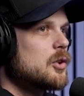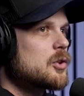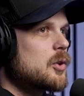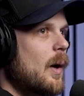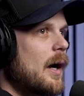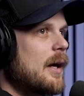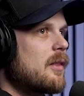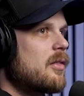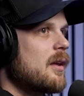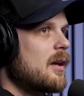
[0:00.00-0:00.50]

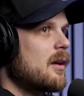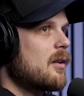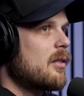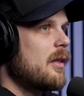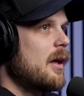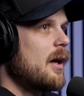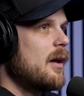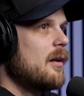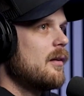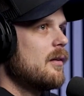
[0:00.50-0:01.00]
So I
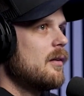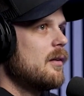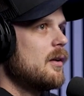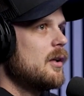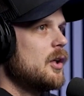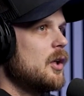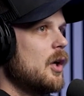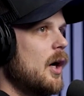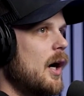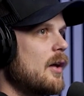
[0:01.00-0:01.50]
think a
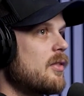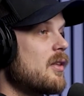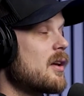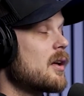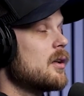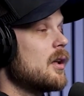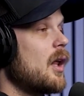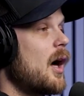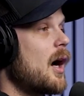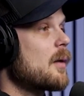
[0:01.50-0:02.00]

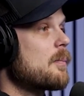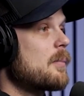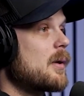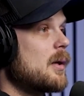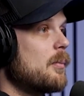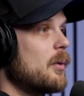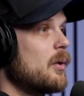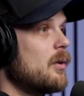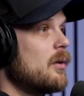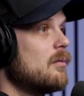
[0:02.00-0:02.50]
lot of
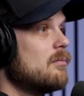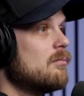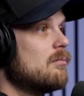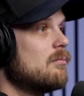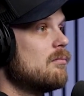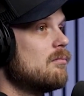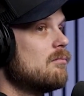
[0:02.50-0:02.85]
people